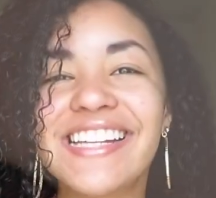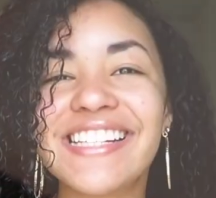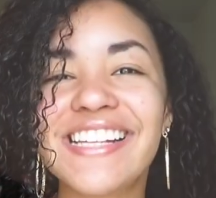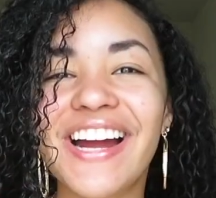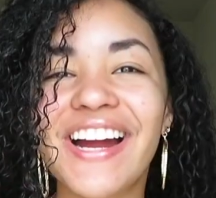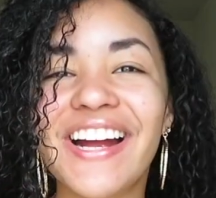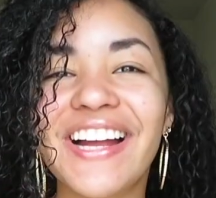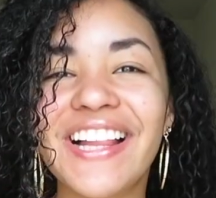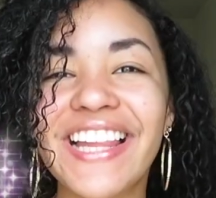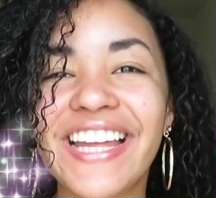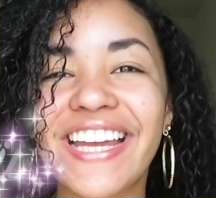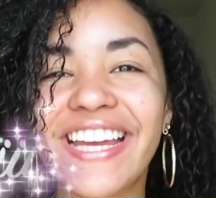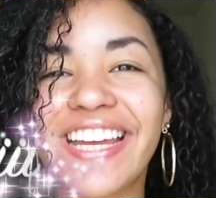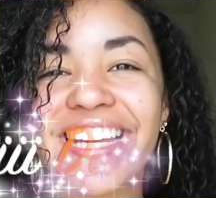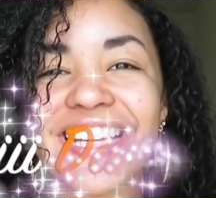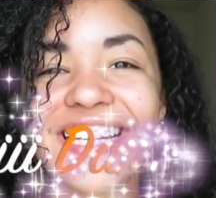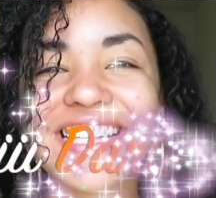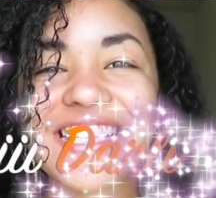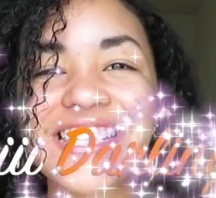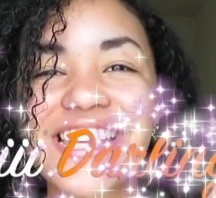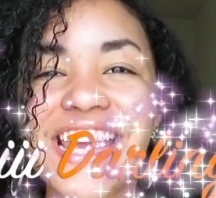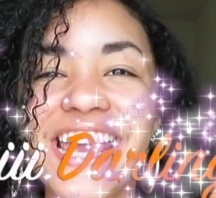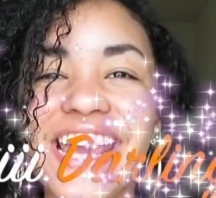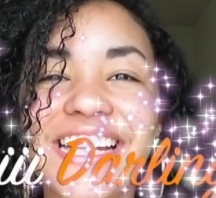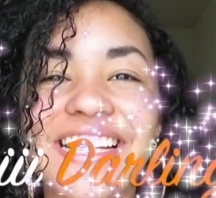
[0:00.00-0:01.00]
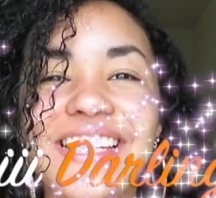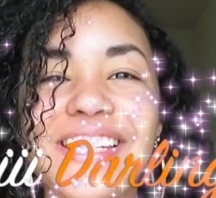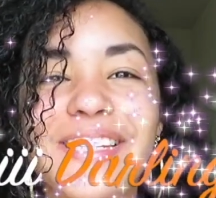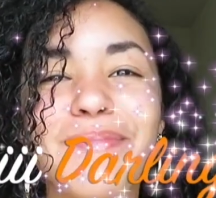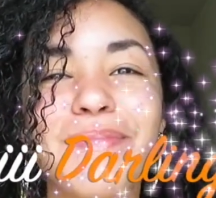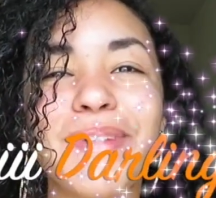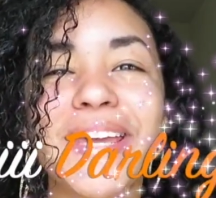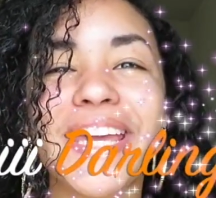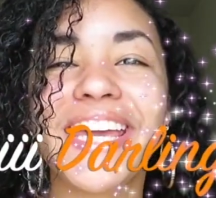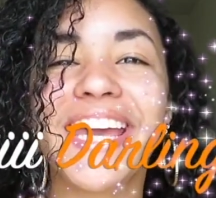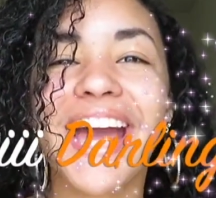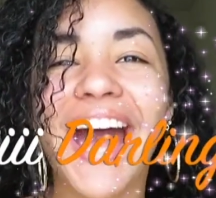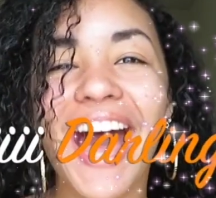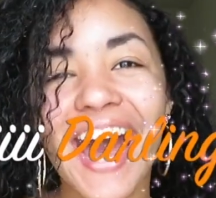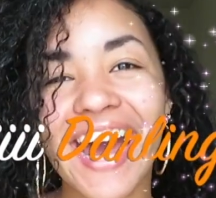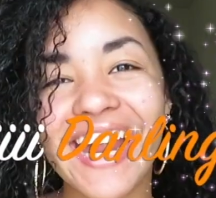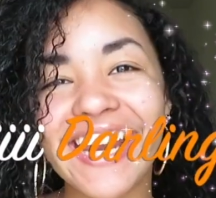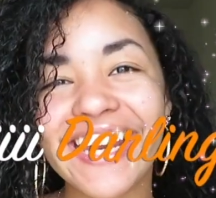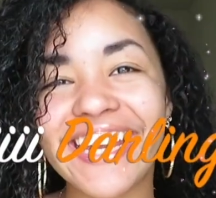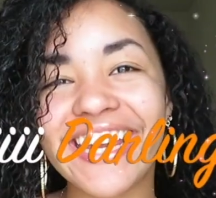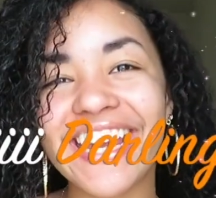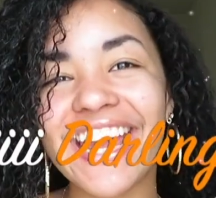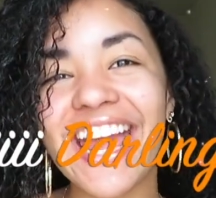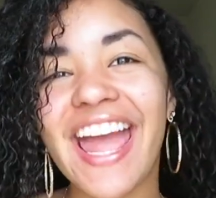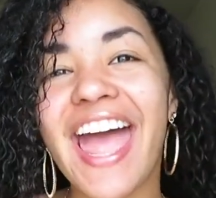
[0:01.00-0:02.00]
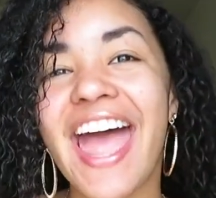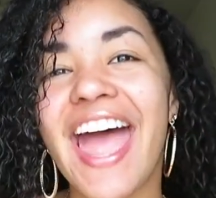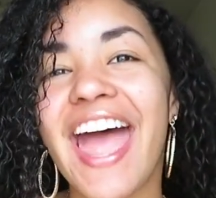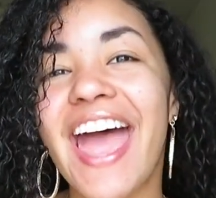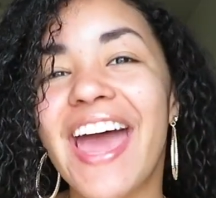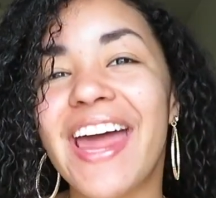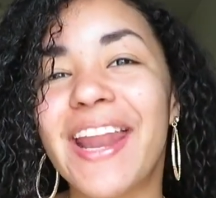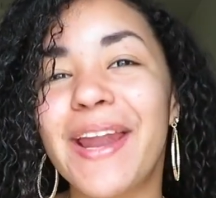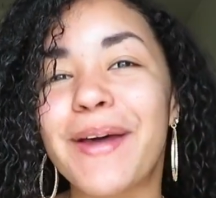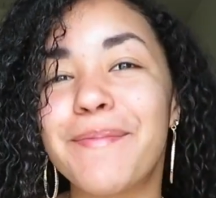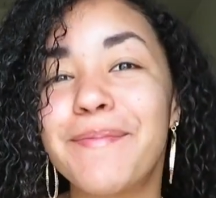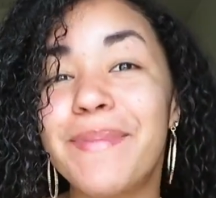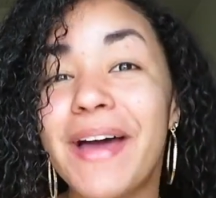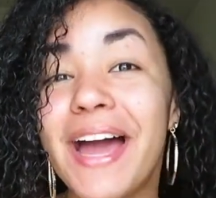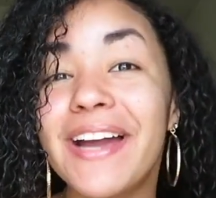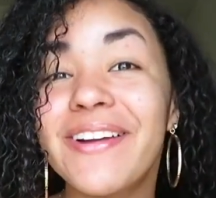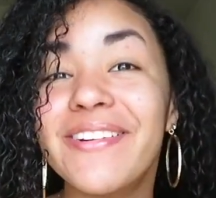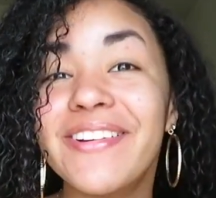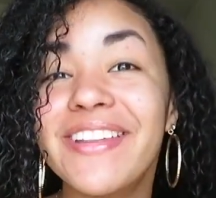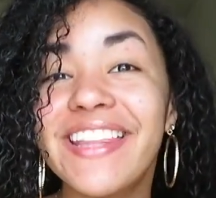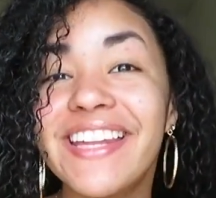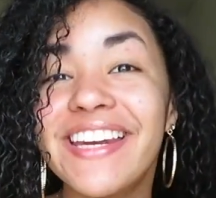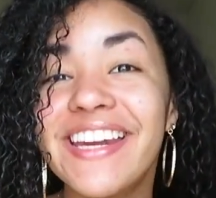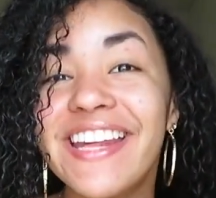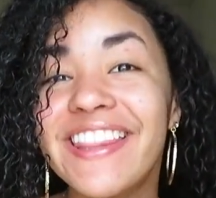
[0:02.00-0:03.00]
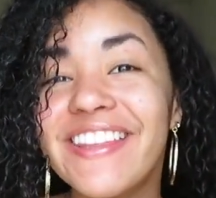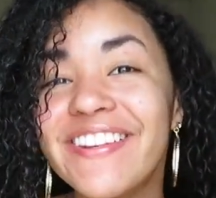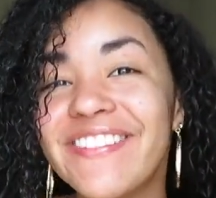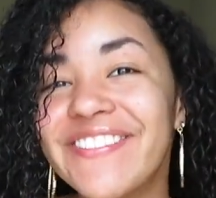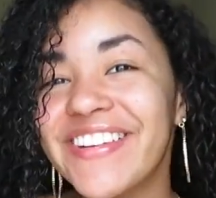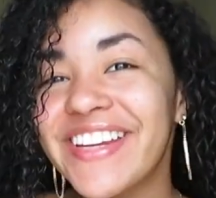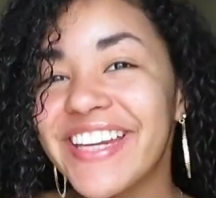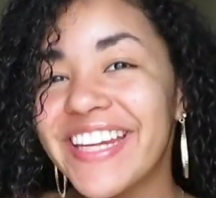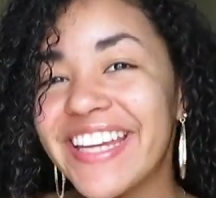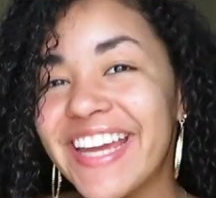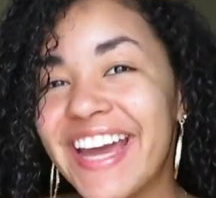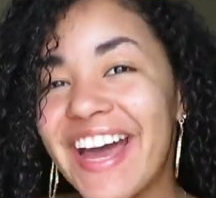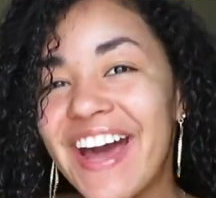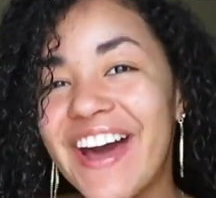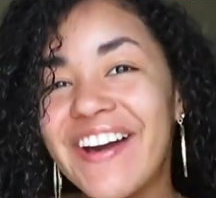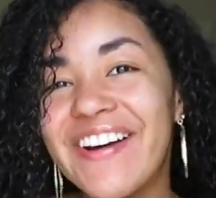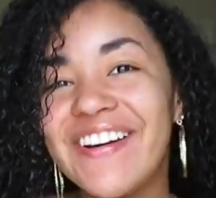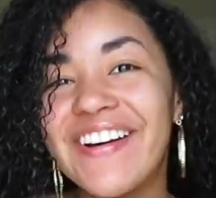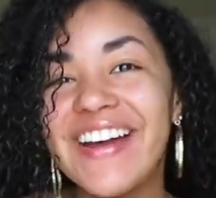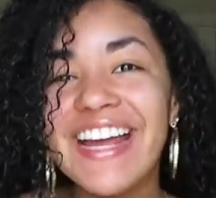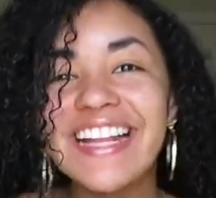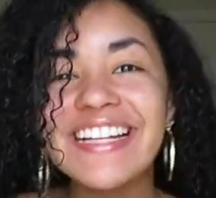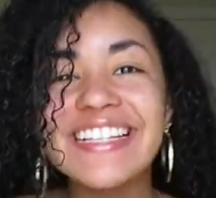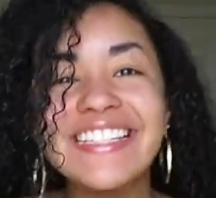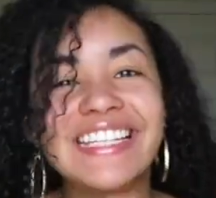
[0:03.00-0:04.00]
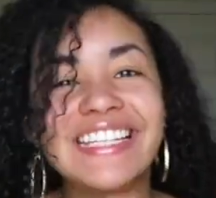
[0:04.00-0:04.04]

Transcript: Hi darlings, it's me, Honey, and I'm back with another video.